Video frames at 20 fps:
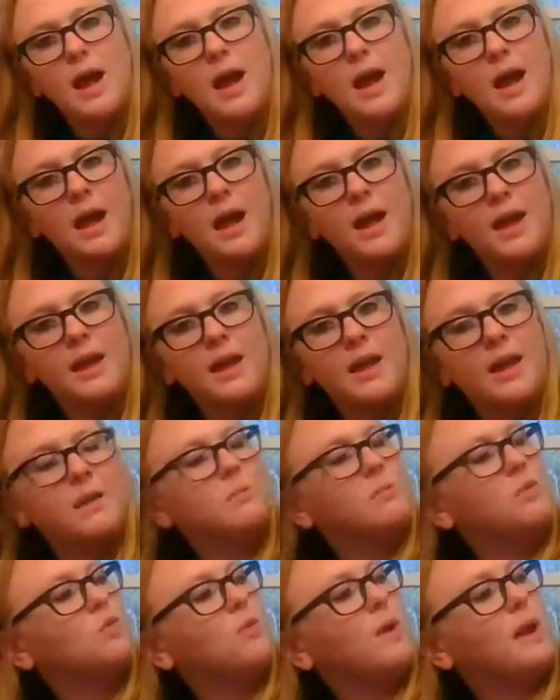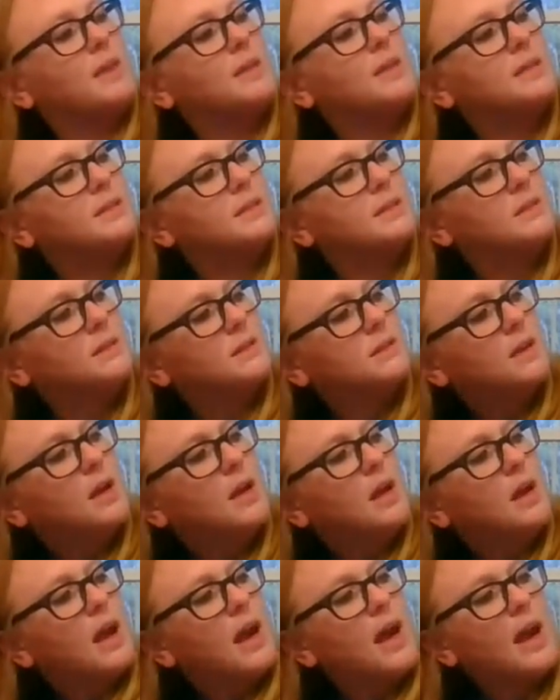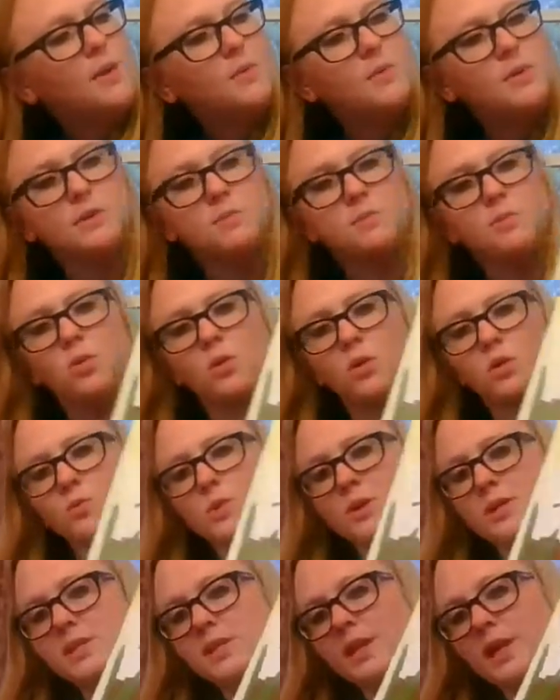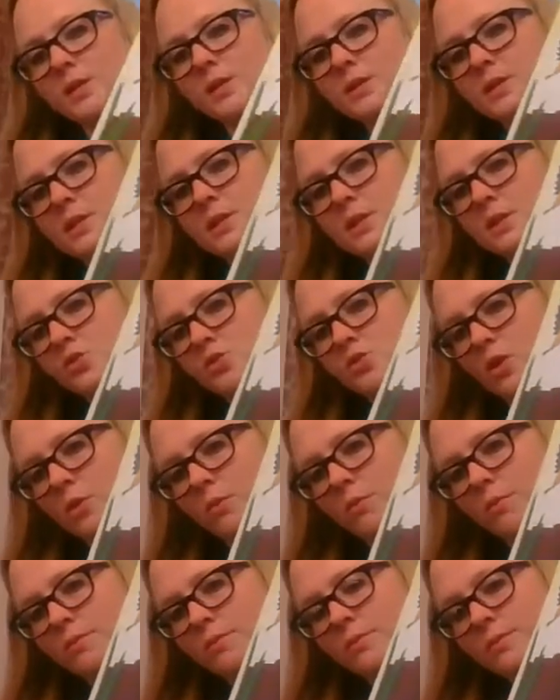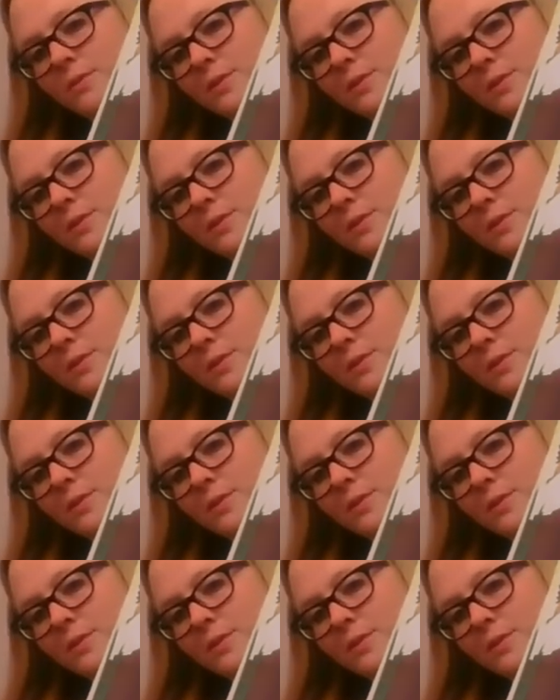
I am Grace. I was born with Down syndrome.